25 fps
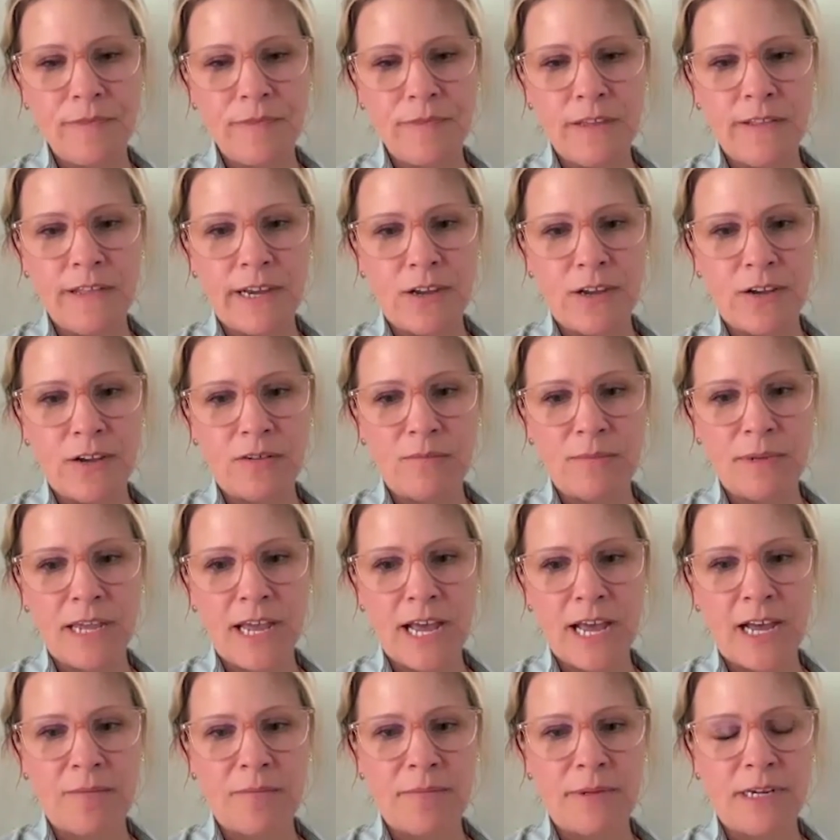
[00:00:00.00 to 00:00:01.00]
that could
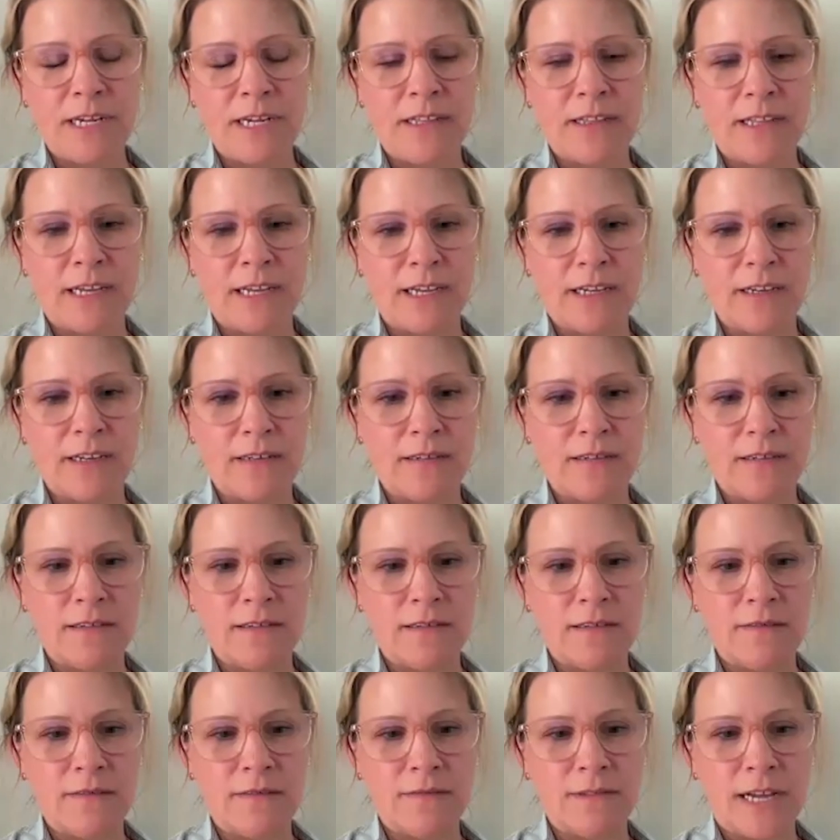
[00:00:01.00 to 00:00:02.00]
be happening that
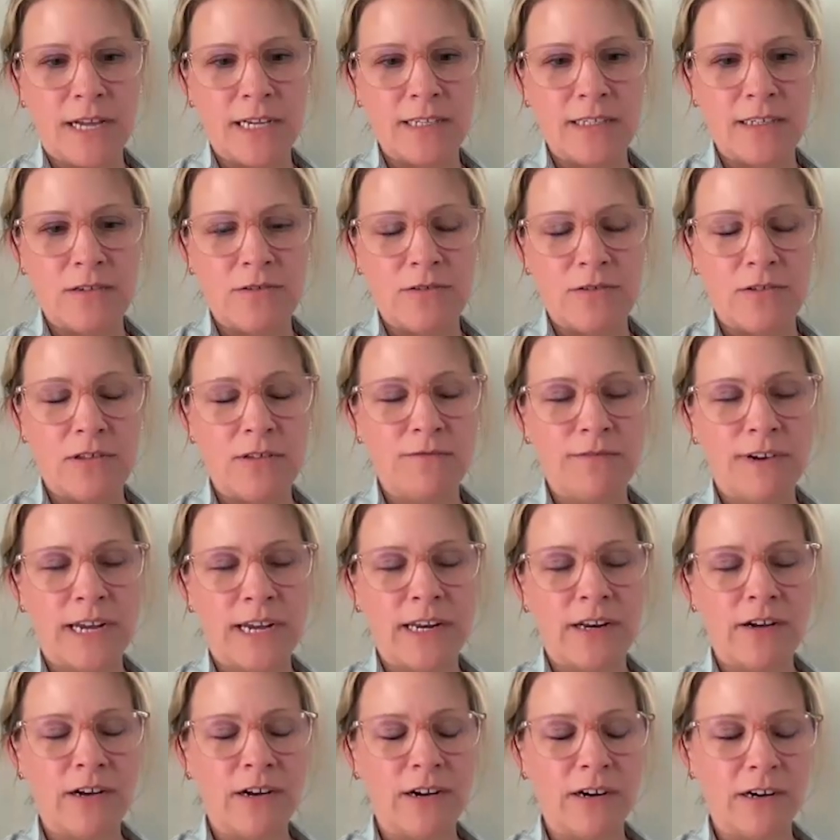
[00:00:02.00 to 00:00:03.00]
flies under the
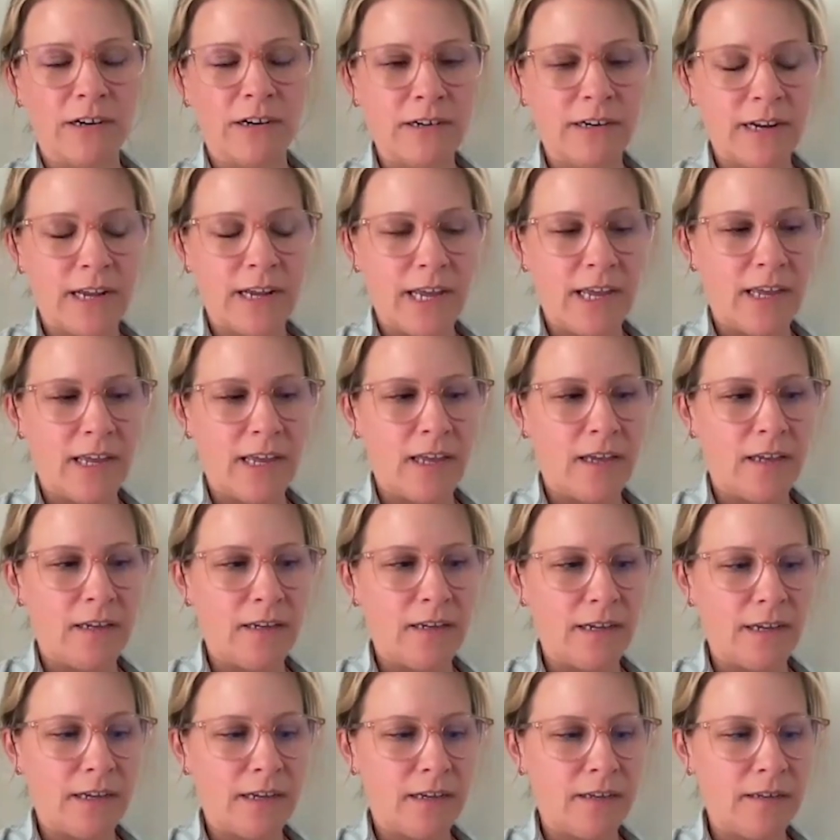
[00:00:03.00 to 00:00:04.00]
radar.
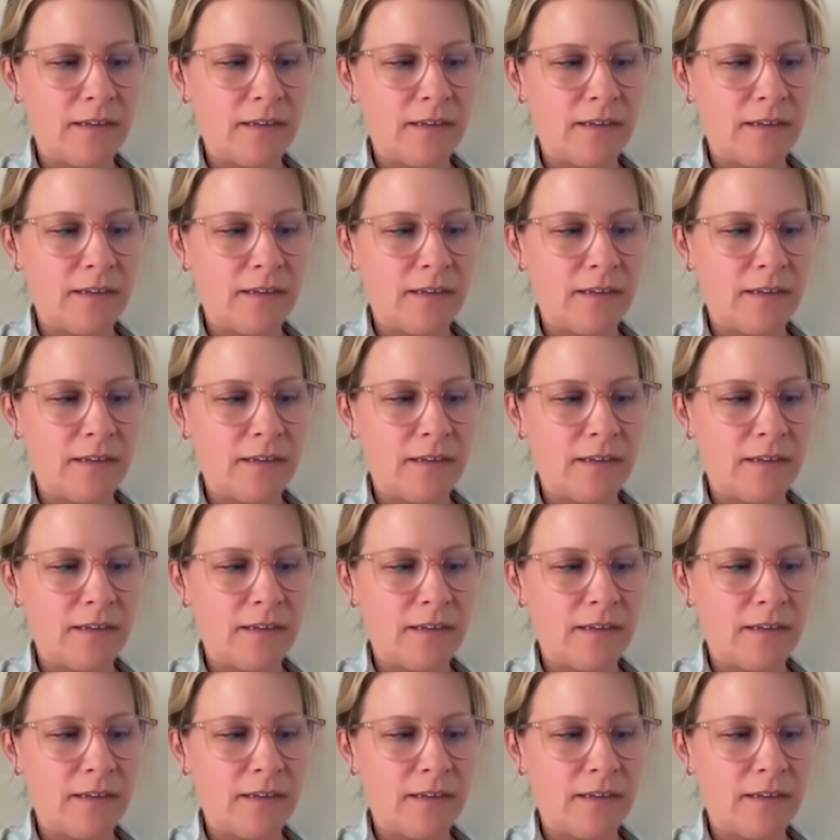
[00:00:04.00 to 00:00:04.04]
And